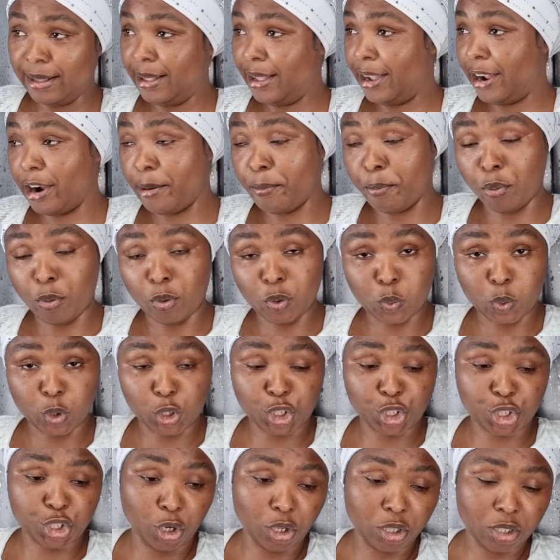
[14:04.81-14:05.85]
The airport was
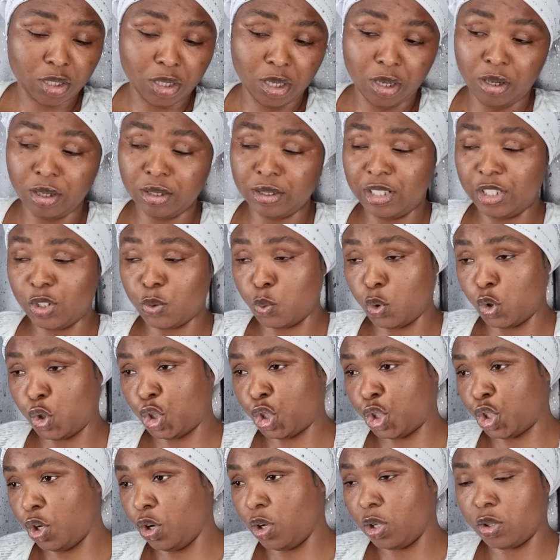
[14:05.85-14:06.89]
shut down, this was
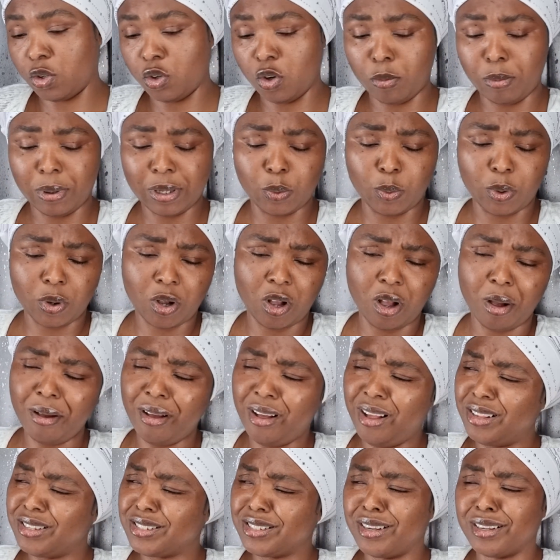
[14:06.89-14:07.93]
shut, nobody would call.
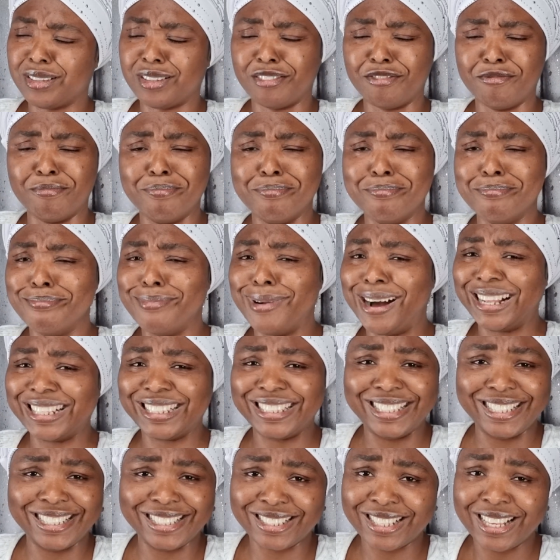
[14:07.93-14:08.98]
All sort of
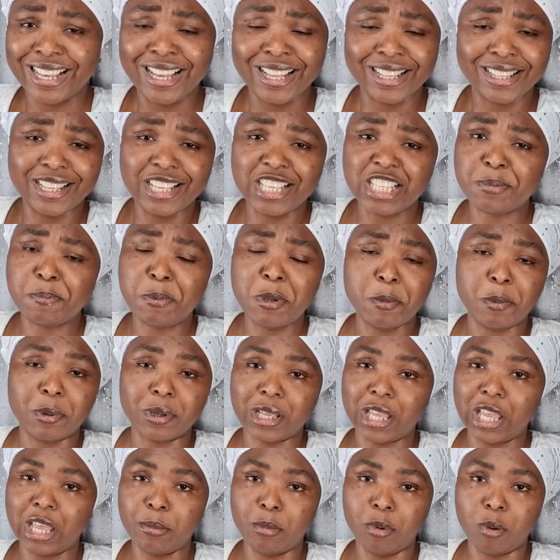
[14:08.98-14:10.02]
madness these people
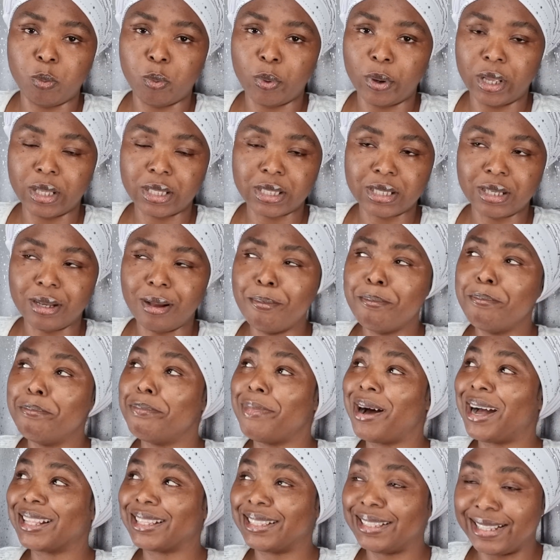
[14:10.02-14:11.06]
came up with.
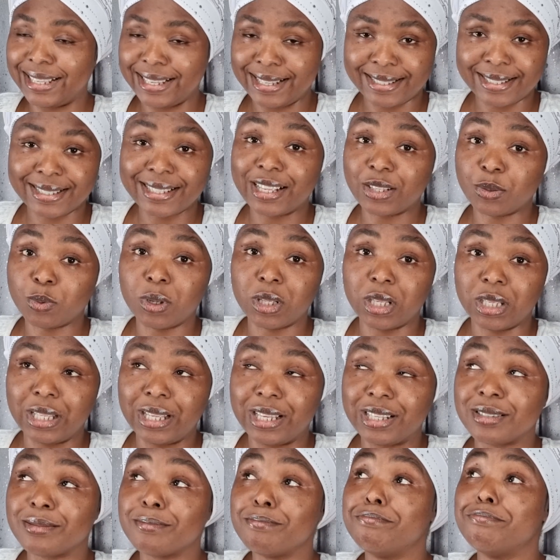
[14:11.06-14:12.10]
Madness, that's what it
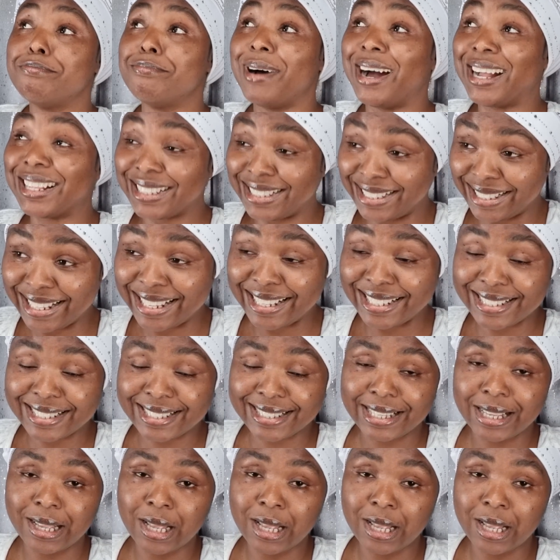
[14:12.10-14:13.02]
is, madness.